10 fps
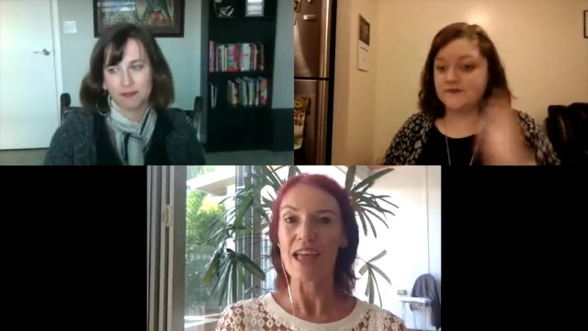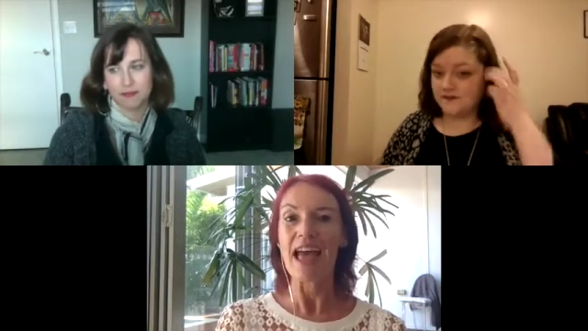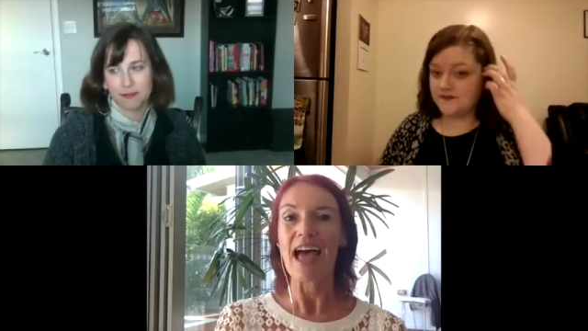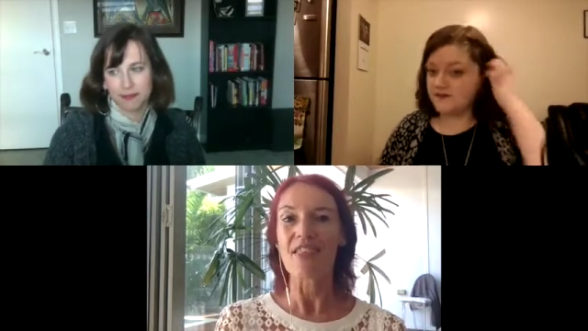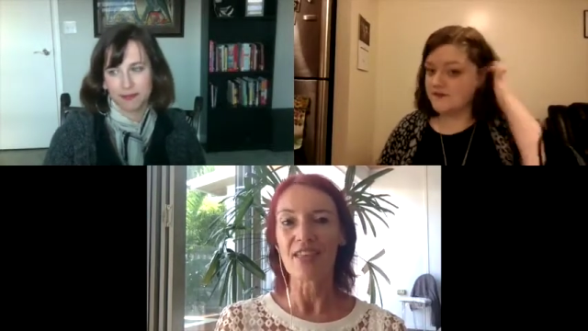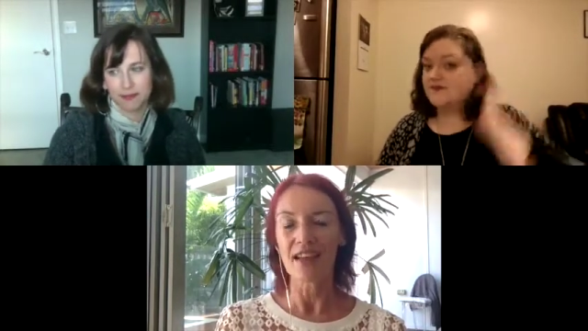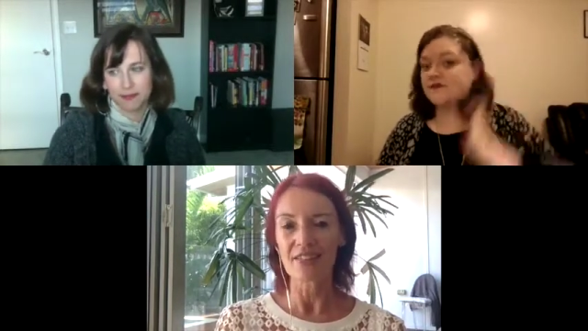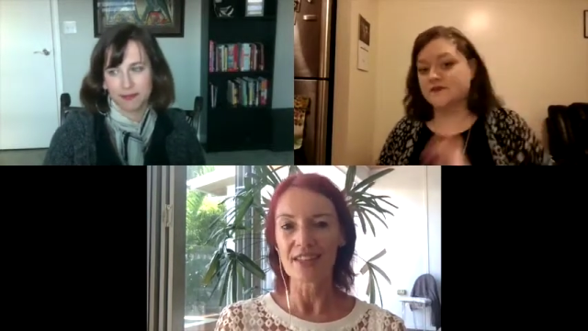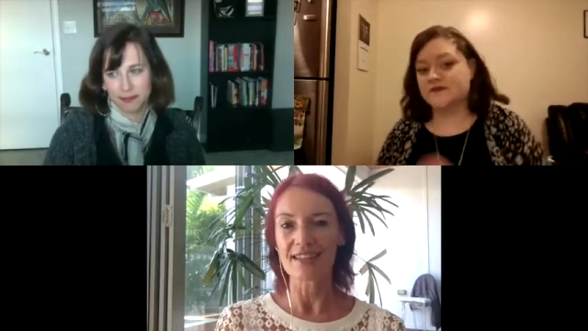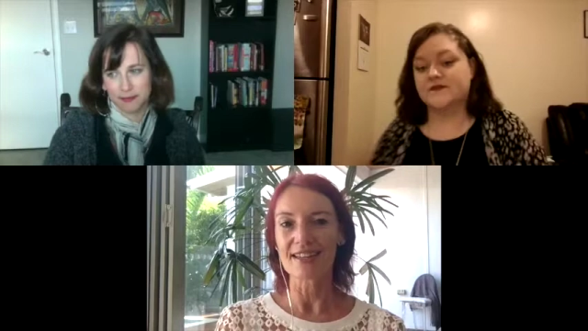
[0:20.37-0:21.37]
Speaker 1: And that then
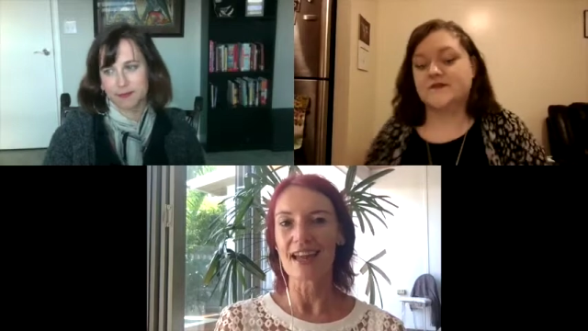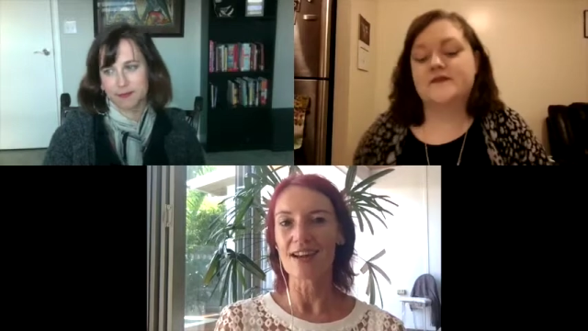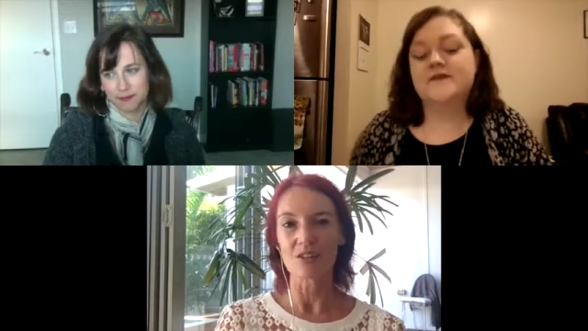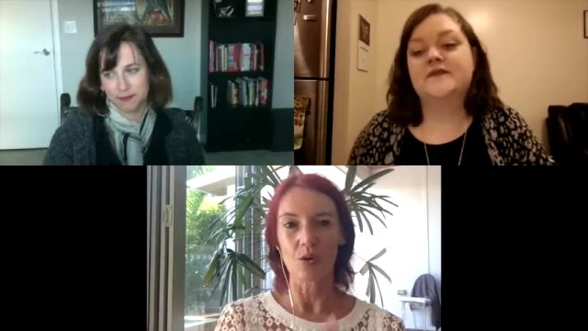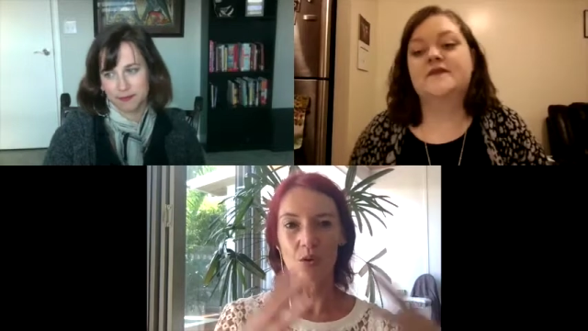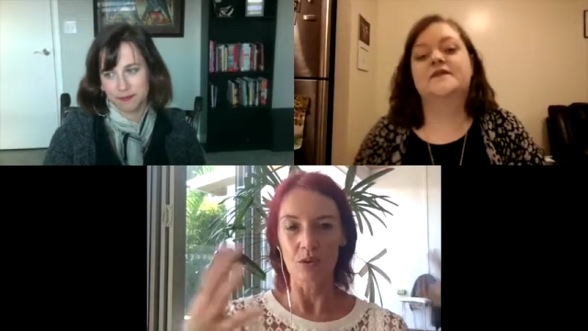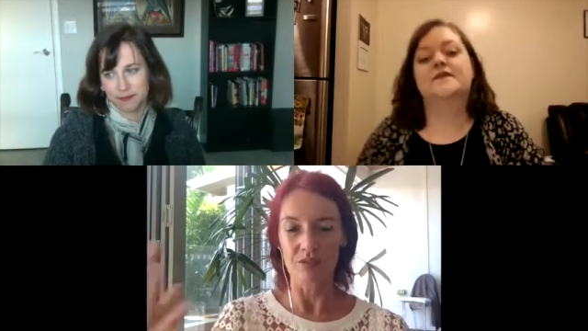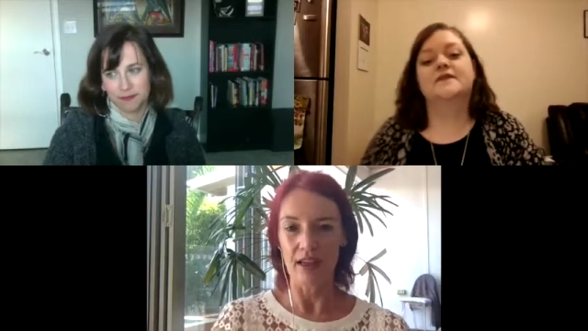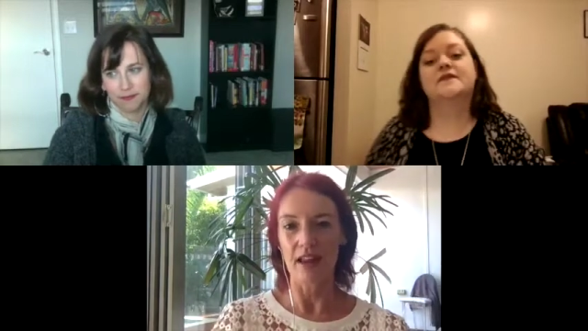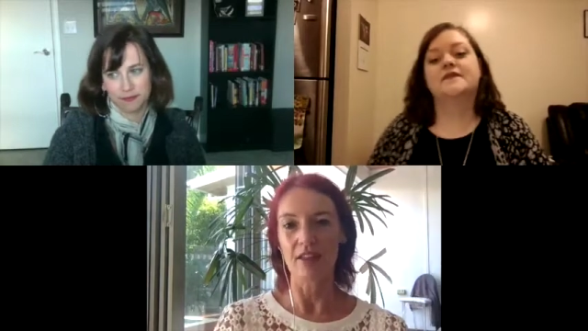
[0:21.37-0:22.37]
allows all of that
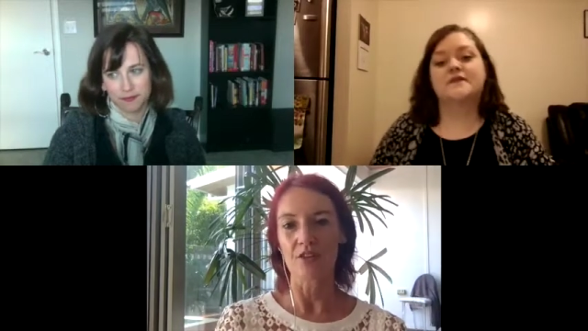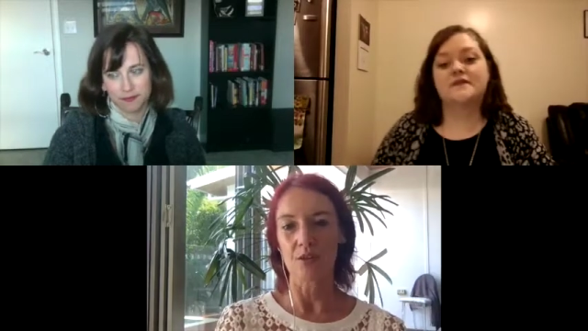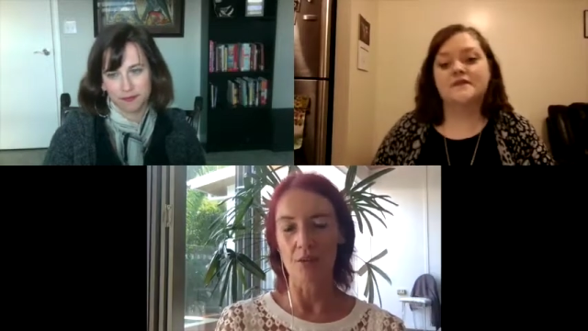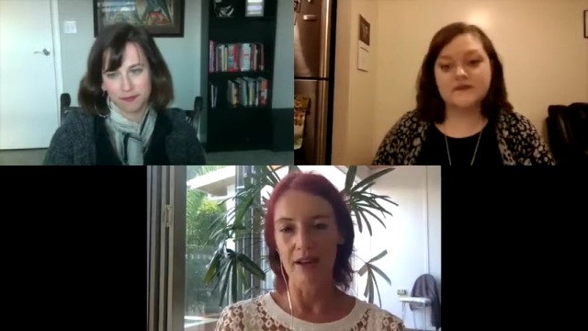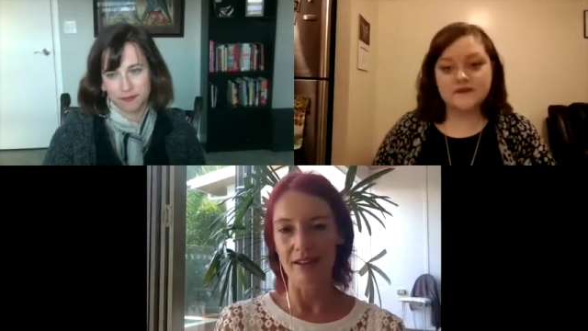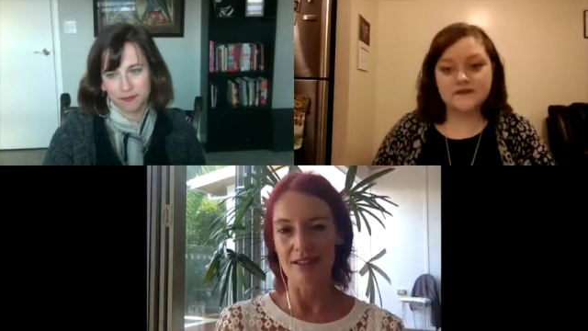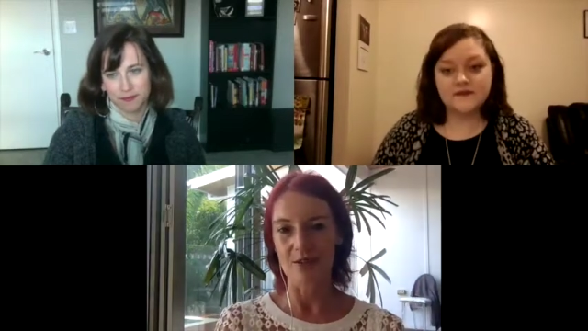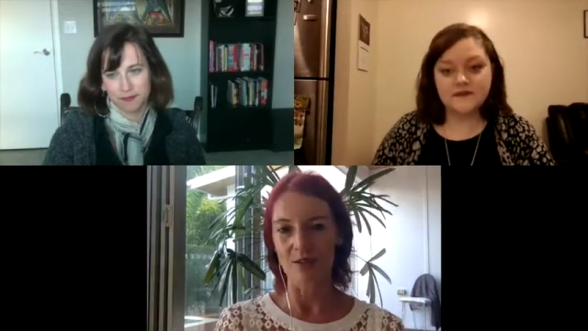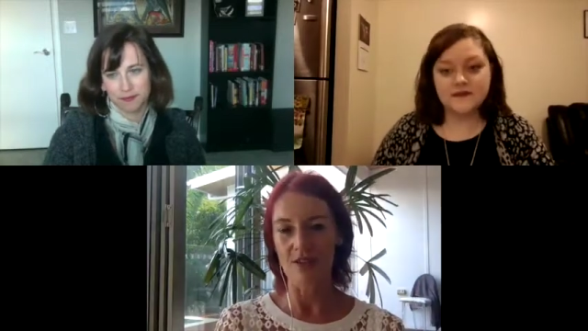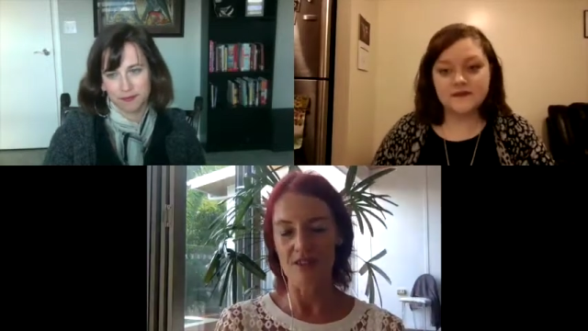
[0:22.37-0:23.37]
other awareness and all of
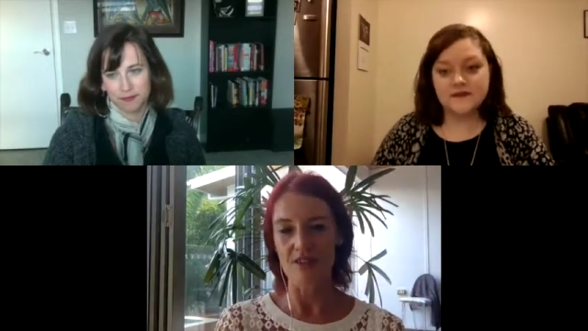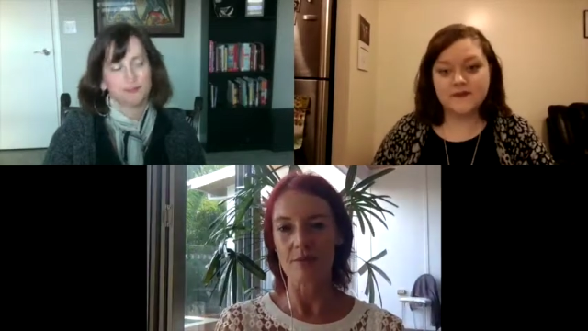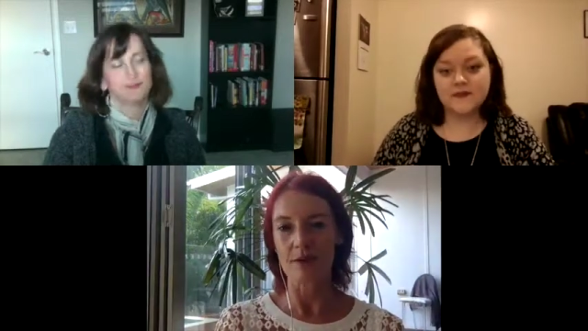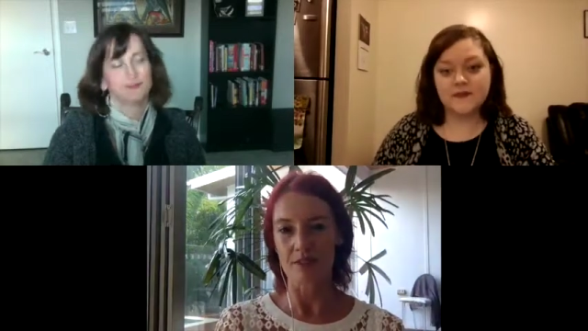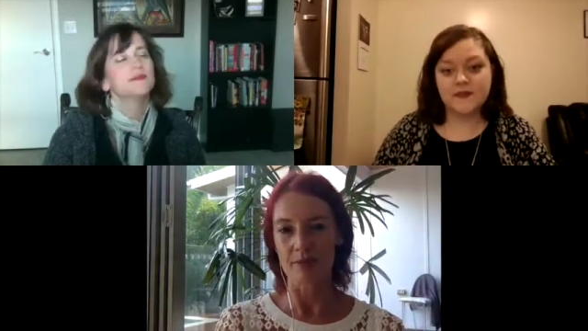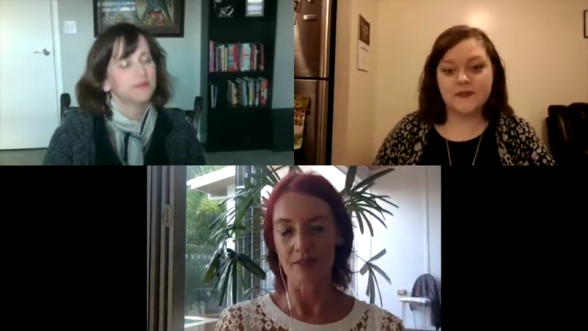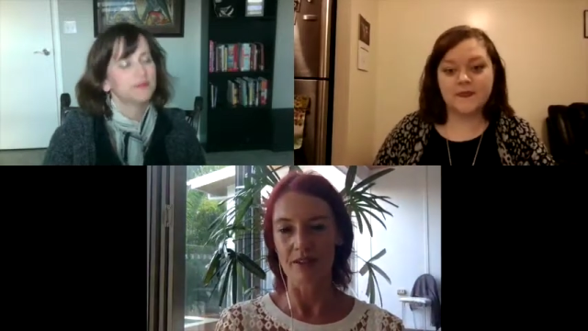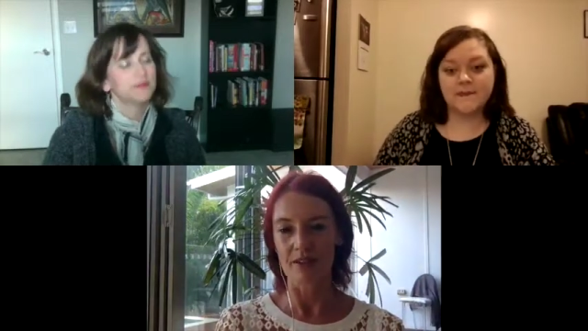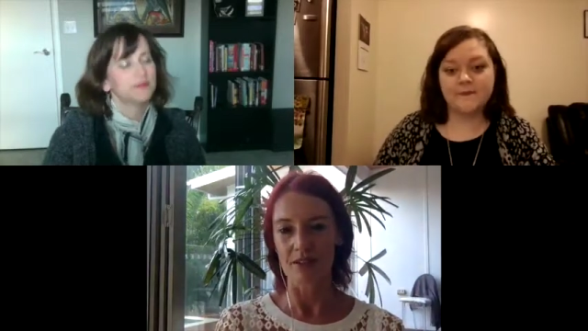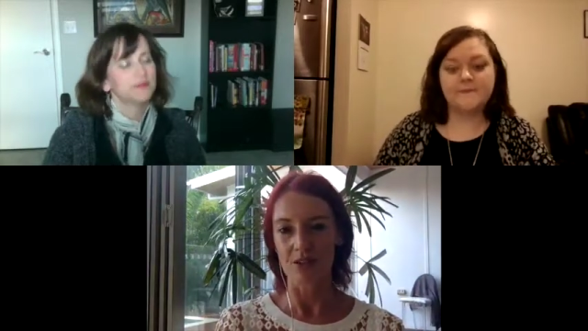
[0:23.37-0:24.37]
those other possibilities
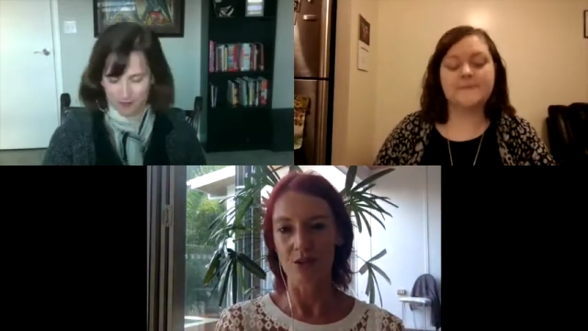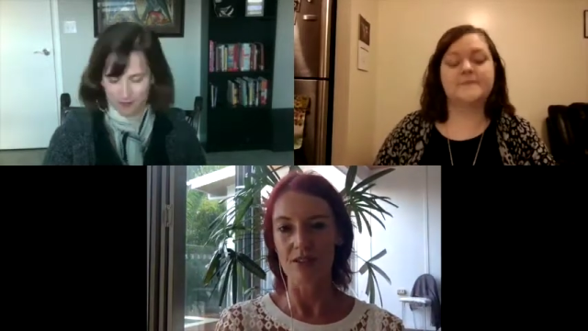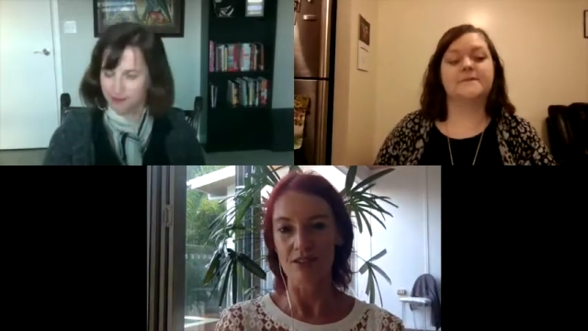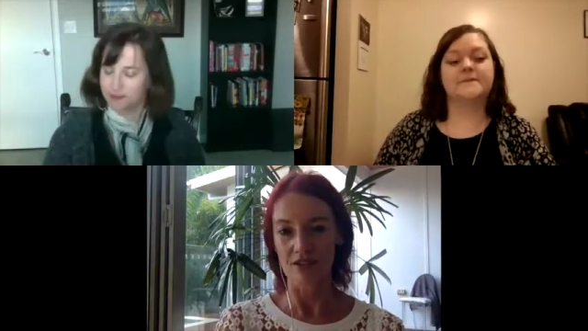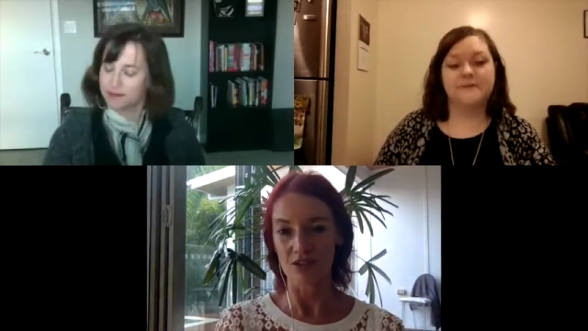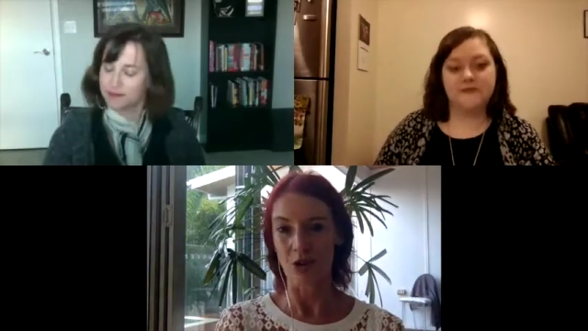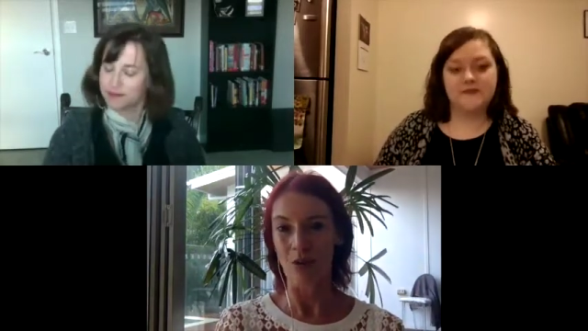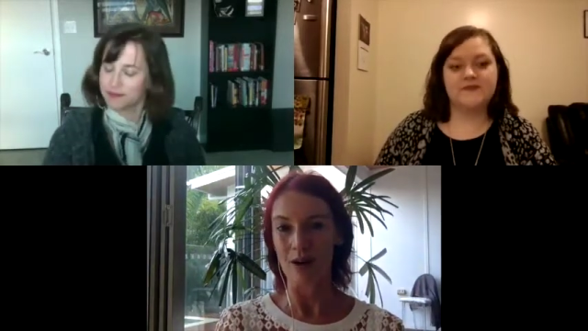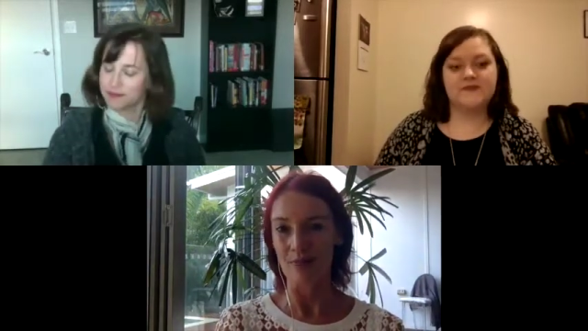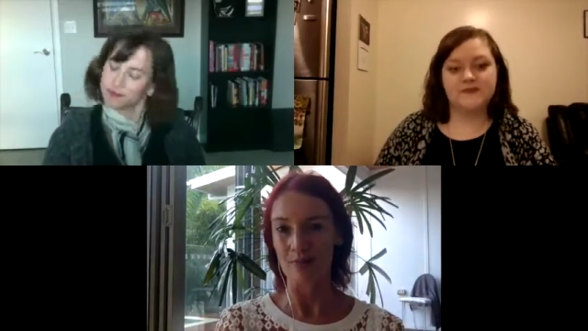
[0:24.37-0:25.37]
and choices to show up.